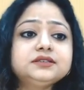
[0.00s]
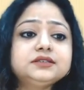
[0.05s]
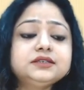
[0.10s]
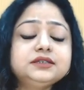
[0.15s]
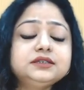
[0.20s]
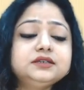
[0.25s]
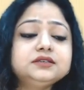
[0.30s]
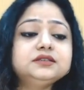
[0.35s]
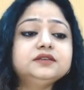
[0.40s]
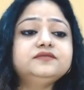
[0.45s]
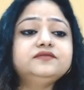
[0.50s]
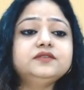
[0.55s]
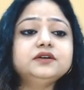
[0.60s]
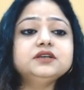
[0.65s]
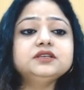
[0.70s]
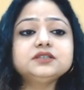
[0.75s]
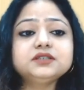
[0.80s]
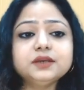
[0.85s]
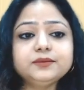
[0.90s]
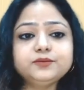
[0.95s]
It is the
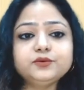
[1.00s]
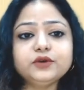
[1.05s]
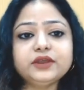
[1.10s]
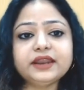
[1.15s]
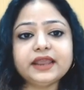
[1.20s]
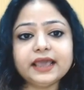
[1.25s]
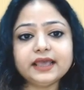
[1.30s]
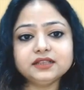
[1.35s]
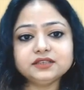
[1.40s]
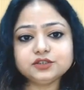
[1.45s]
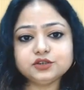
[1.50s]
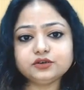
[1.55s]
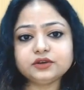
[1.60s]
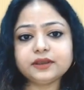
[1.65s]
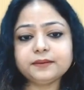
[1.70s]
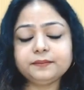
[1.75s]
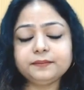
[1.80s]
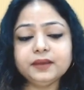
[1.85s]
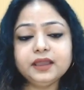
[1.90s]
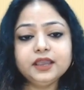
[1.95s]
first step to enhance your
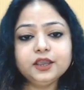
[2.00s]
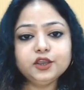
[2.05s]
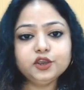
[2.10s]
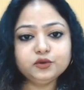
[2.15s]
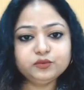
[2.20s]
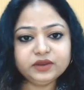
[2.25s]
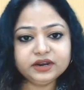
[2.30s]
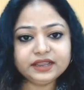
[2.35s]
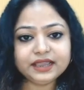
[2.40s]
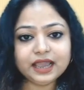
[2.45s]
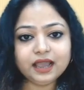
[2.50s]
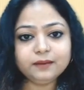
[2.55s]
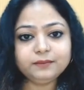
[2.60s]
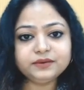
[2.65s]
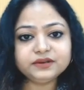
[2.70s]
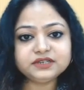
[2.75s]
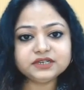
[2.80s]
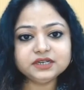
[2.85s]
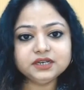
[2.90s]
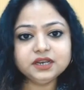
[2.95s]
human
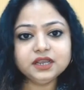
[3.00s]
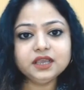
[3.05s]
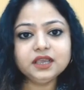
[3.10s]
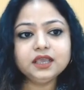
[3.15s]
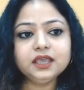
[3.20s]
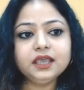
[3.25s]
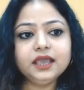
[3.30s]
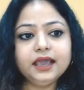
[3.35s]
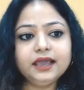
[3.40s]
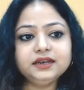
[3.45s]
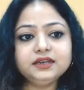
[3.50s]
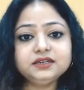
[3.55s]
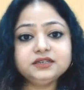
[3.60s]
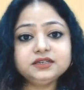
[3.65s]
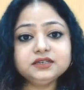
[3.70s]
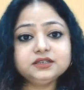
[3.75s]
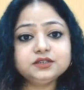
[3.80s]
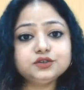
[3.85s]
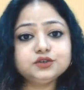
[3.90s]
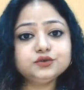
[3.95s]
capital, and it
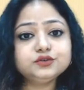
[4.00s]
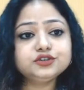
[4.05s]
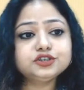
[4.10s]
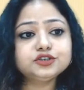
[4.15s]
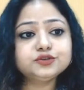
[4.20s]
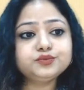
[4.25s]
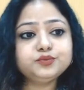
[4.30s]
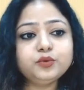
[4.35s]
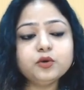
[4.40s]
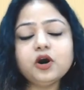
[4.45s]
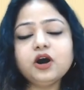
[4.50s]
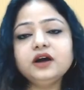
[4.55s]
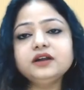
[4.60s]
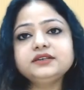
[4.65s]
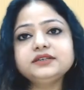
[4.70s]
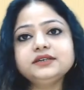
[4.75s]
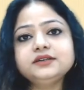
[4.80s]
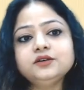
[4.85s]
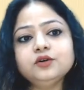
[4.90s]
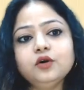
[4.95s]
is to
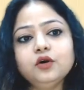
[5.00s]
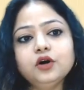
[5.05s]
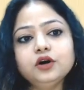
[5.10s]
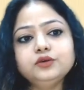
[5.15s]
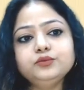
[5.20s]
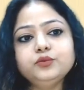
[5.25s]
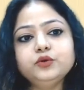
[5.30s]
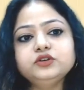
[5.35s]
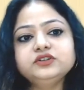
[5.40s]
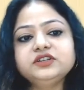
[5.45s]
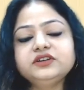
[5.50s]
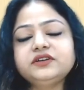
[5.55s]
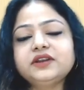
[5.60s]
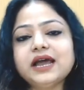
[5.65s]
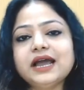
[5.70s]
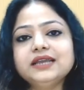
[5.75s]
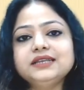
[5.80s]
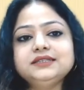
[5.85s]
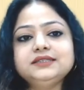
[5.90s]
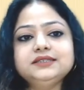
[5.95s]
spot and onboard the
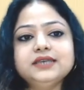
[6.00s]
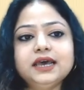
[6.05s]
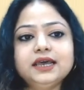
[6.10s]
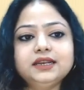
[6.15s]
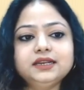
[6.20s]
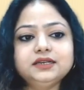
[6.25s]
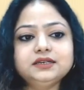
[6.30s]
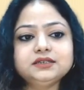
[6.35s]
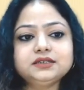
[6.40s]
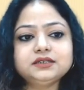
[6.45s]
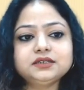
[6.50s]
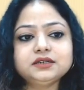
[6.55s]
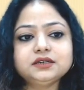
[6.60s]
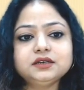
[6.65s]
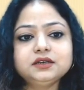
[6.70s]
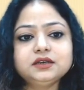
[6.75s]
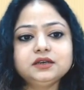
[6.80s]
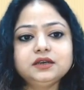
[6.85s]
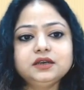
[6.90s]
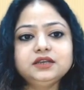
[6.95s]
right talent.
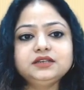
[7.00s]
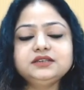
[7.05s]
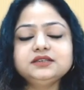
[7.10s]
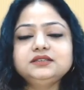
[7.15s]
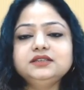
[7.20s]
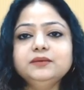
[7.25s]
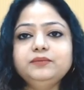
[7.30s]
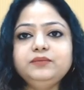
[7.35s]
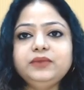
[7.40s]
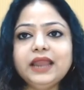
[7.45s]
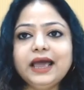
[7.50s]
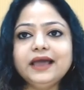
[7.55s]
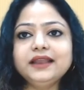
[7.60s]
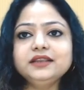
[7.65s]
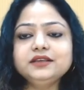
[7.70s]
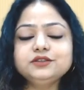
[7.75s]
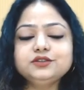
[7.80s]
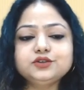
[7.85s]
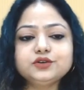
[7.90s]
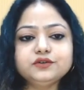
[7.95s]
It is the
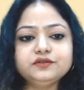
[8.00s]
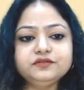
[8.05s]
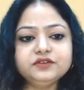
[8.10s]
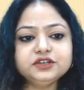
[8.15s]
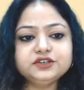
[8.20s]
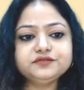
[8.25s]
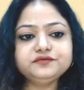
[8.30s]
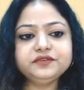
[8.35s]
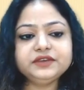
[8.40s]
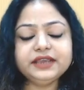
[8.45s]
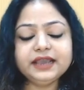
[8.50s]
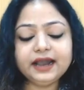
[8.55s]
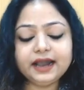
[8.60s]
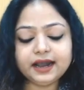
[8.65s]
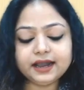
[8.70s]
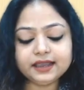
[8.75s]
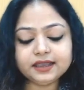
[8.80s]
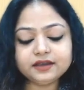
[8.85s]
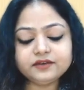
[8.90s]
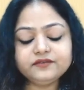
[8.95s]
planning through which we
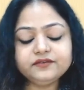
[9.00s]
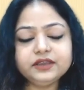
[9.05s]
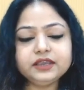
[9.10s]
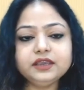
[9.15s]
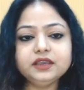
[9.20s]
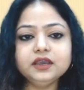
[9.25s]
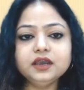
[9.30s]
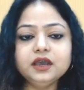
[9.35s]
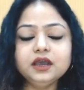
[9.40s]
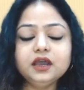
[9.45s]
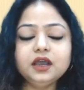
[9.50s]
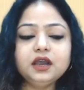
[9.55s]
have a